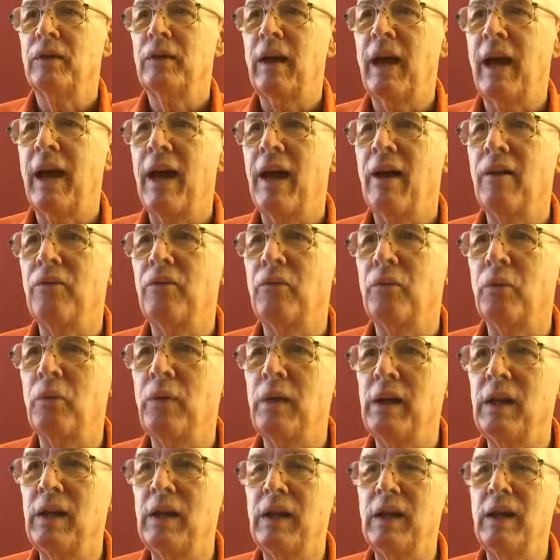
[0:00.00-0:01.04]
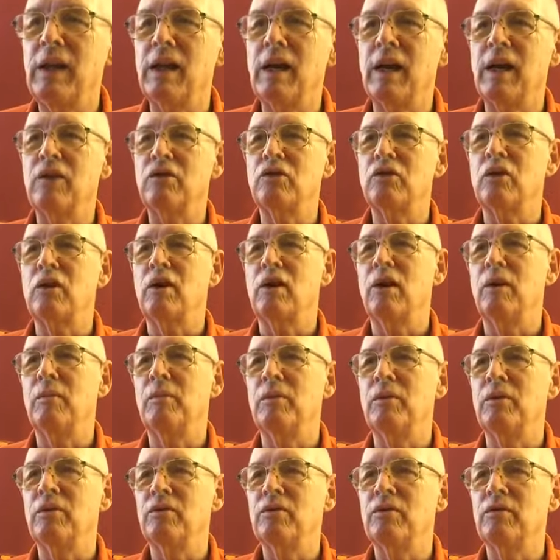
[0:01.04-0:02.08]
Have really nice
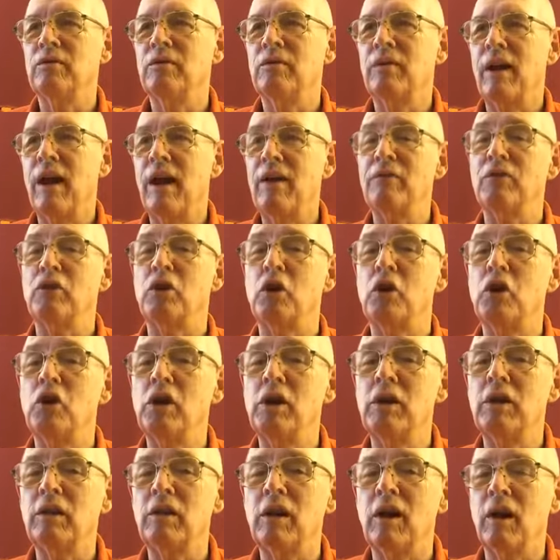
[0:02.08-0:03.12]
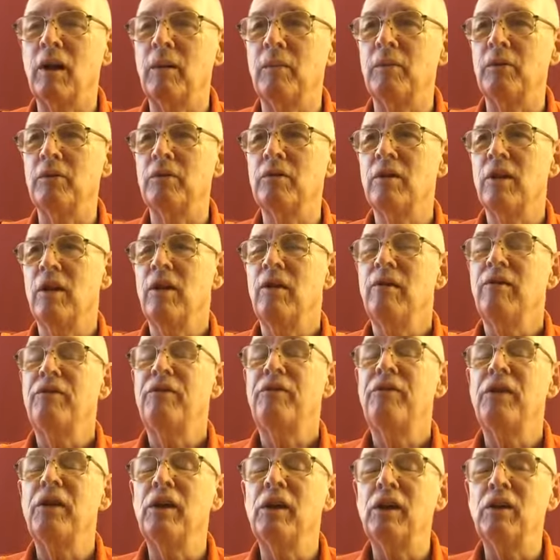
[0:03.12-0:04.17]
karmas. Have good karmas.
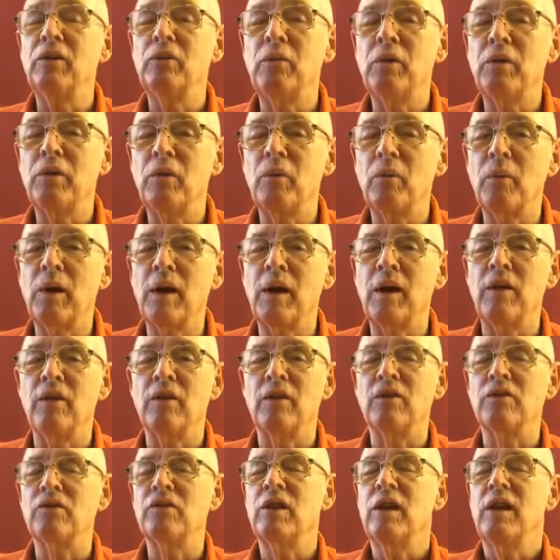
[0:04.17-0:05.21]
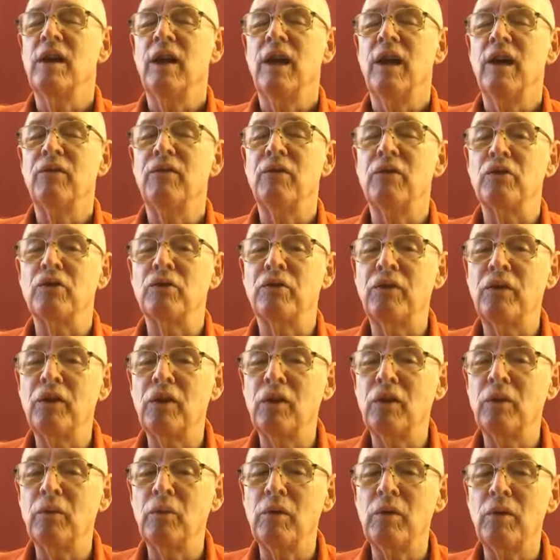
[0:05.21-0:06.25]
Filled with awareness. If it's
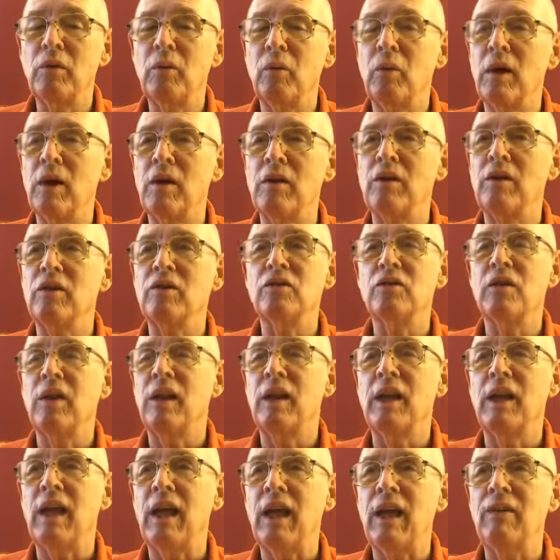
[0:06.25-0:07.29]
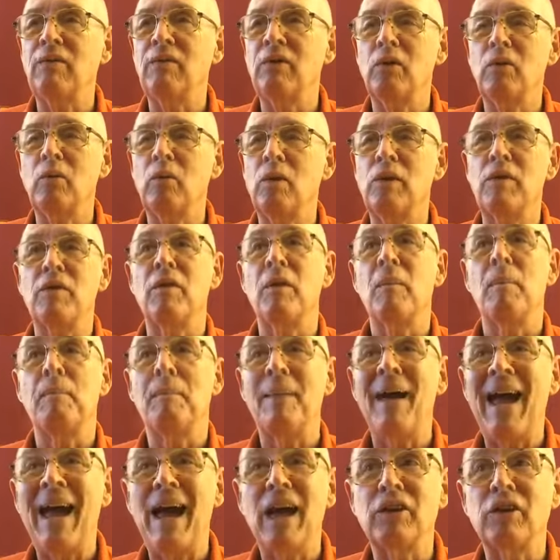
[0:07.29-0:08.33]
filled with awareness, then even when the
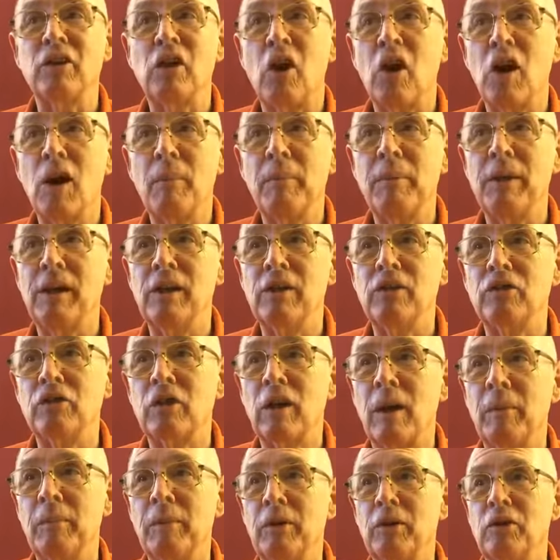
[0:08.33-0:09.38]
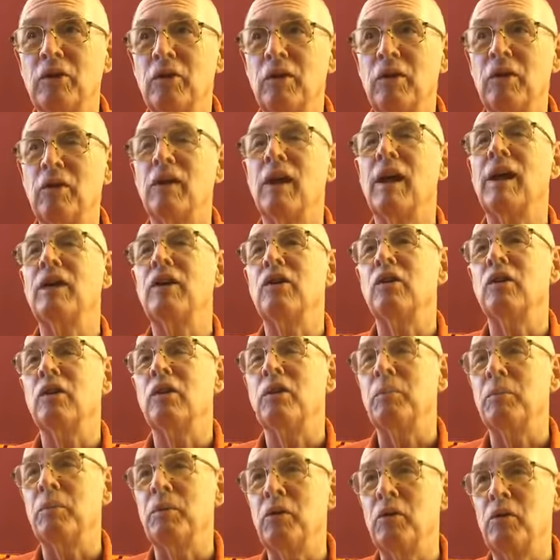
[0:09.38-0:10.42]
bad karma is coming to you, like your
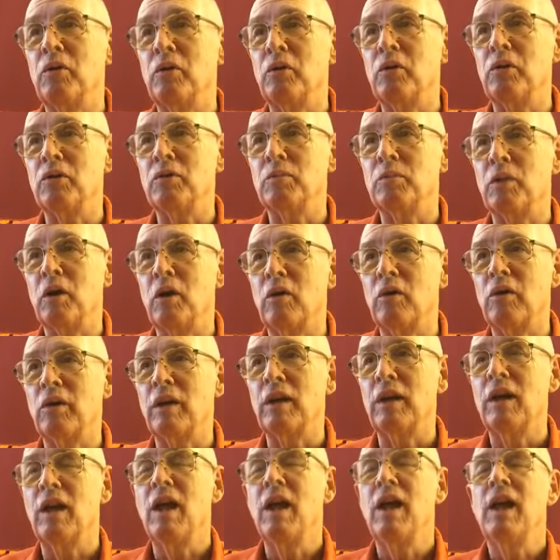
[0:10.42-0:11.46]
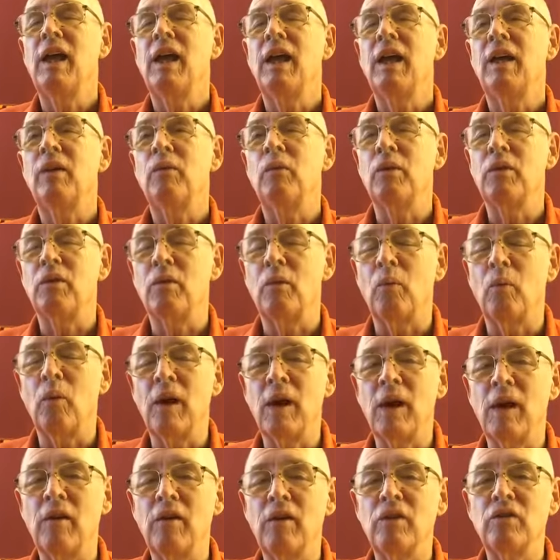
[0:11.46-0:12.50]
computer is broken, with
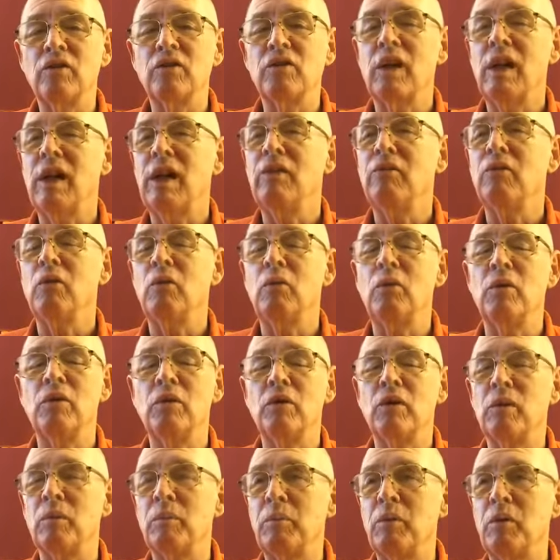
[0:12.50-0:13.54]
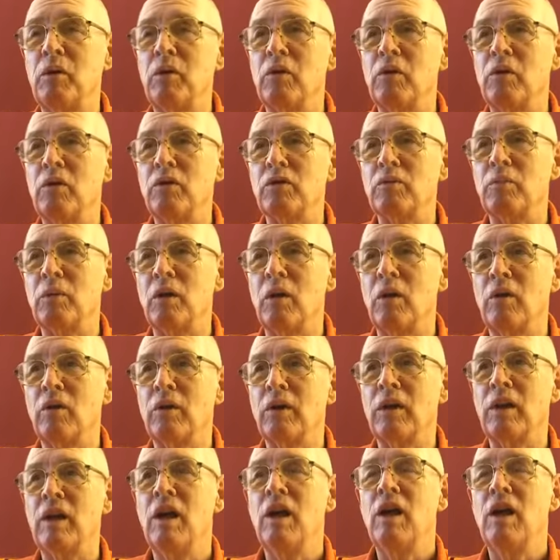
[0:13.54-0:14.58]
awareness, even when the computer is broken,